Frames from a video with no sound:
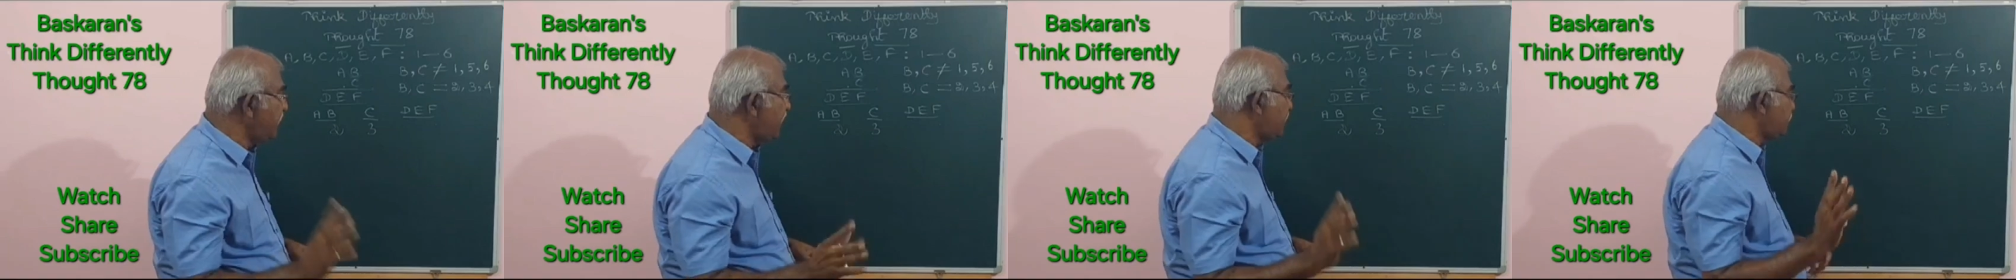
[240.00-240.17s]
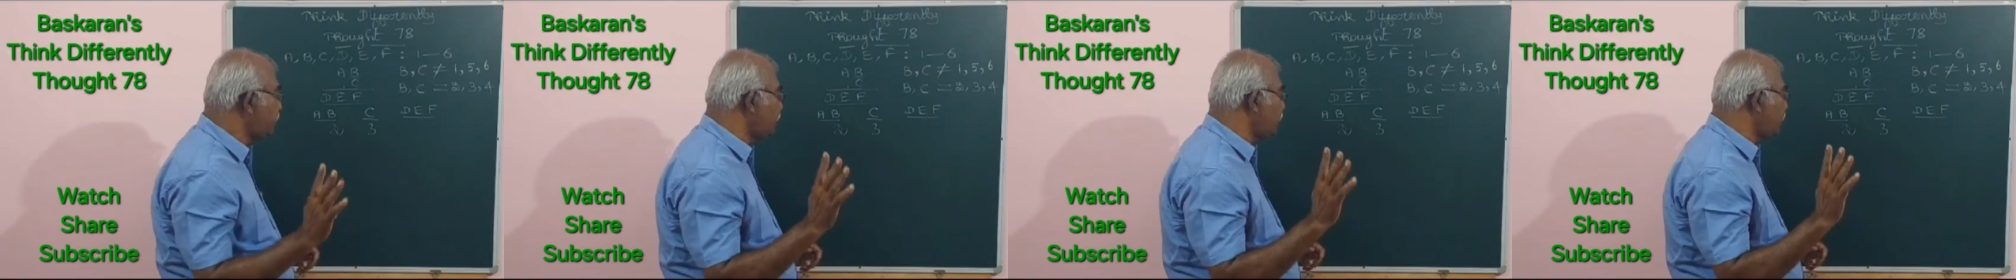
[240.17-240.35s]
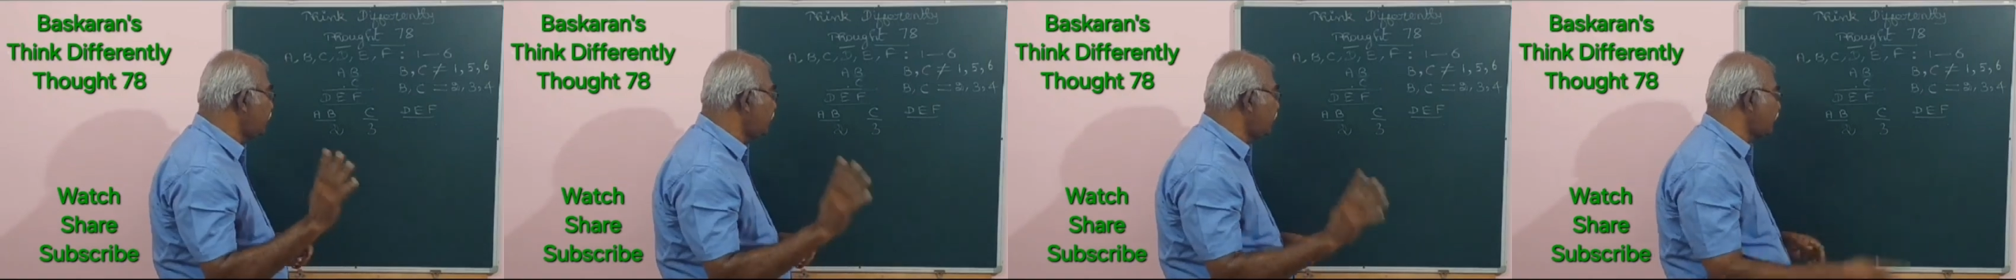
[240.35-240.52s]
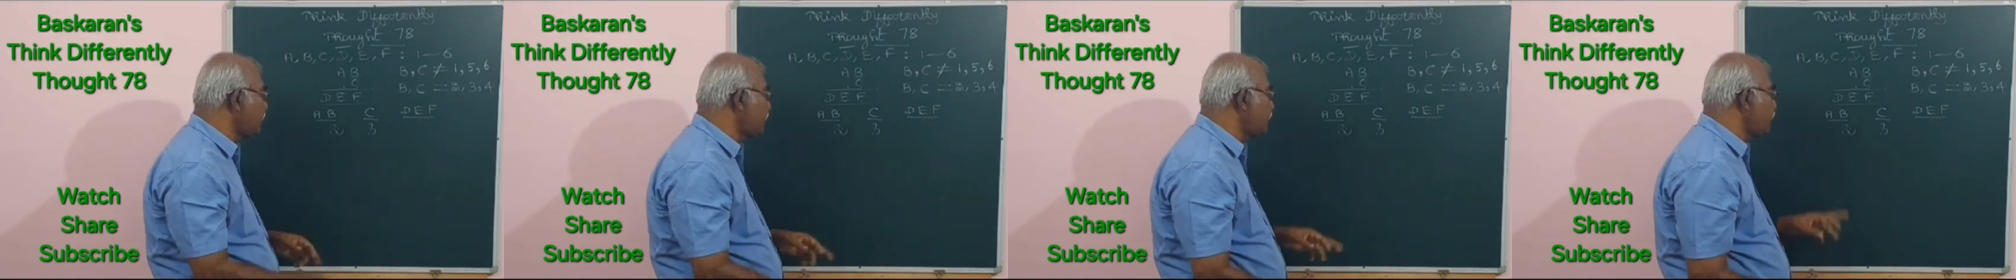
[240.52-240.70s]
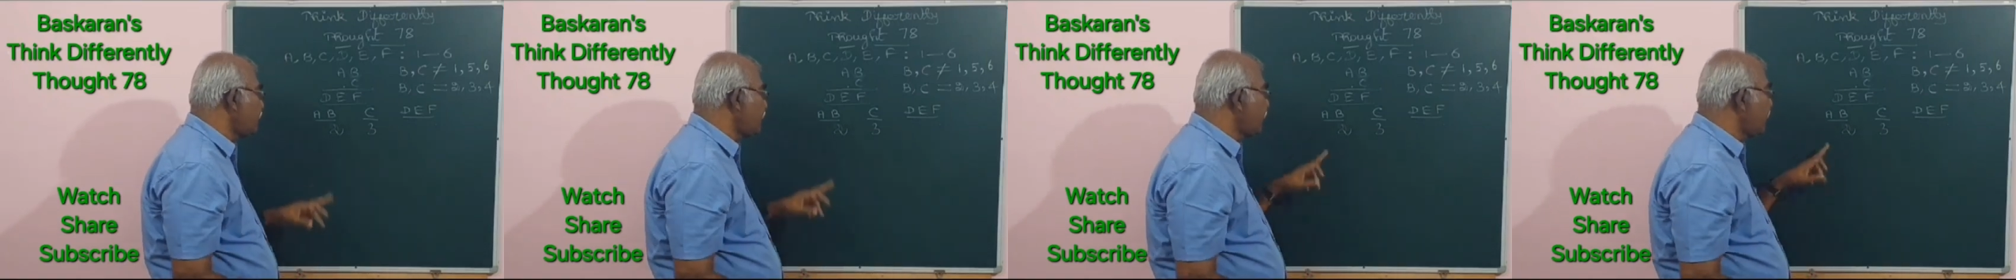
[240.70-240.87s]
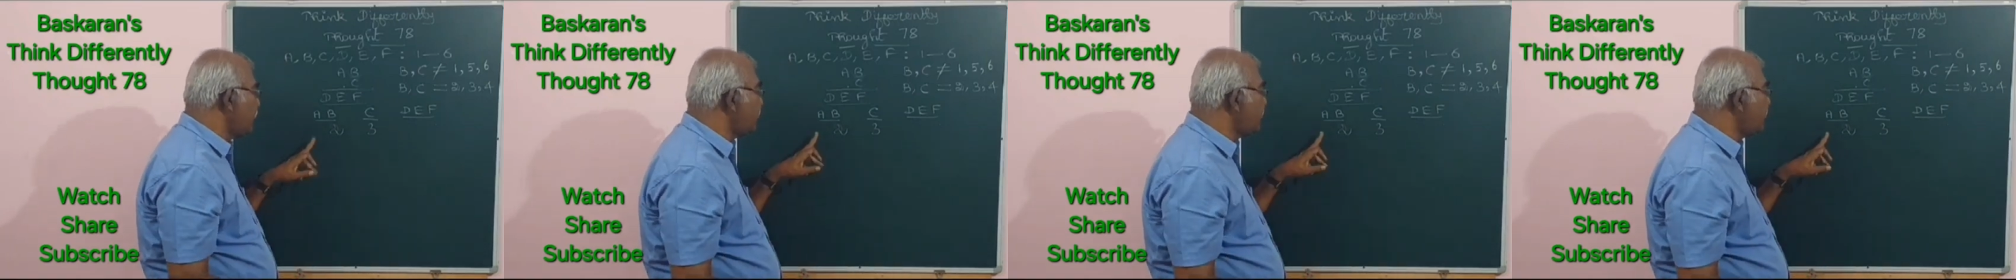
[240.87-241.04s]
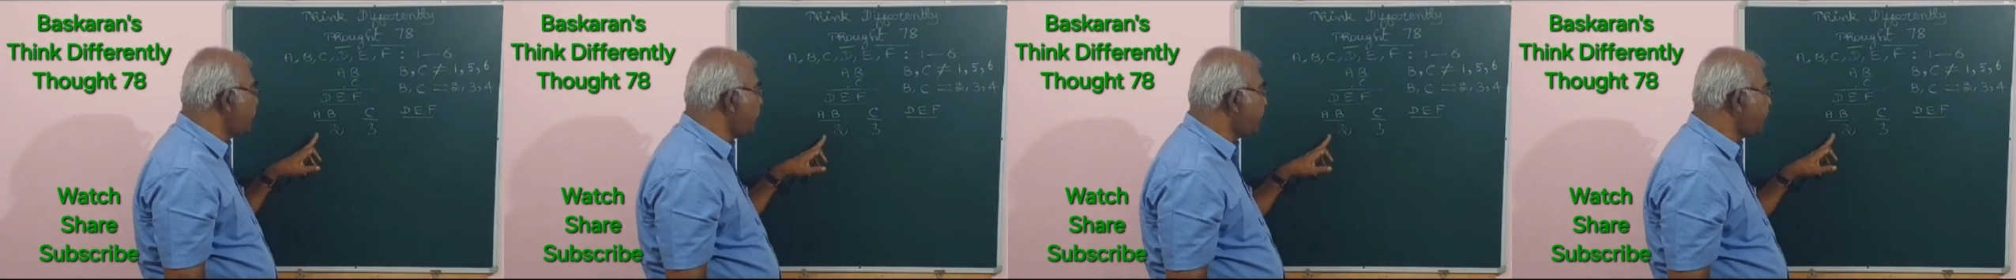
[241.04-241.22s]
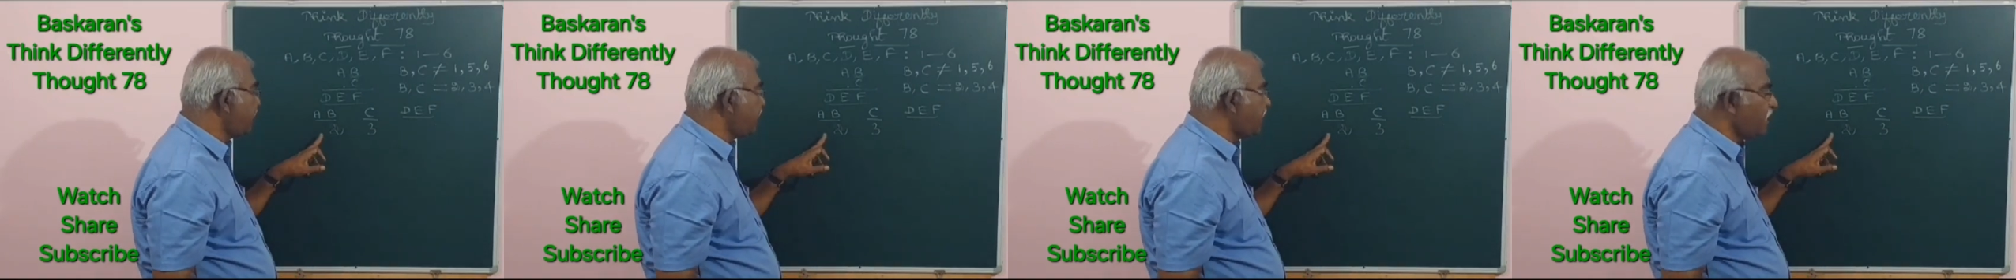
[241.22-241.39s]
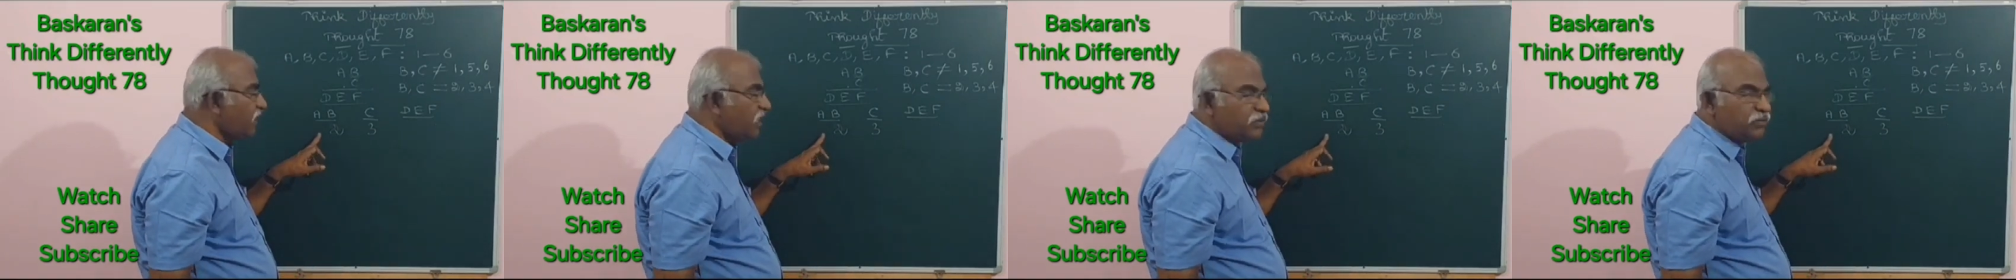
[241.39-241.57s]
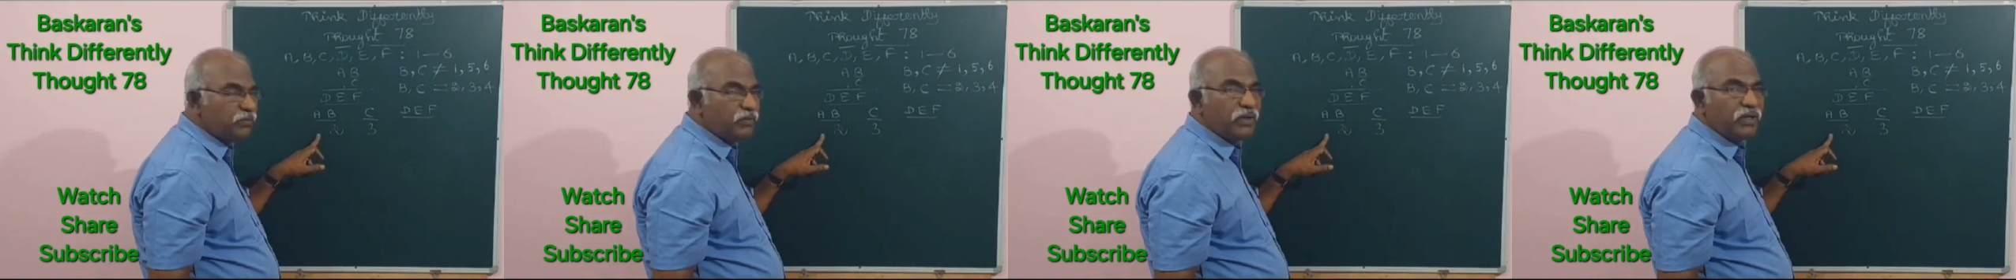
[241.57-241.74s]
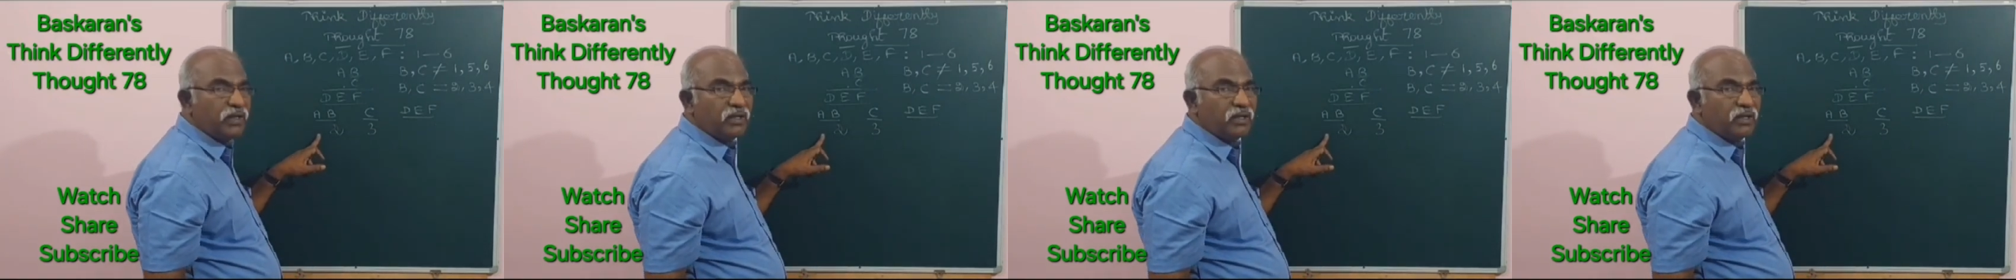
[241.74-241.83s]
Therefore, A cannot